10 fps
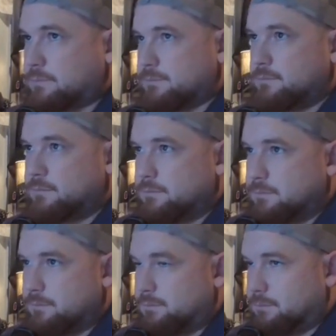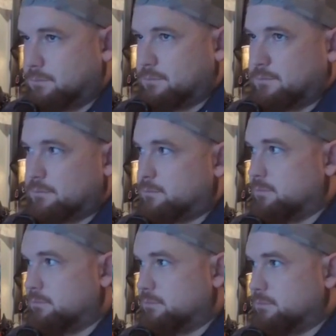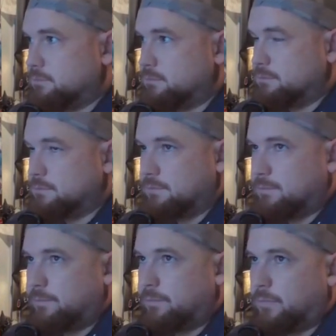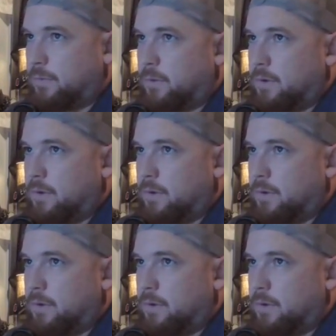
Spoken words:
No words are spoken by the person on screen.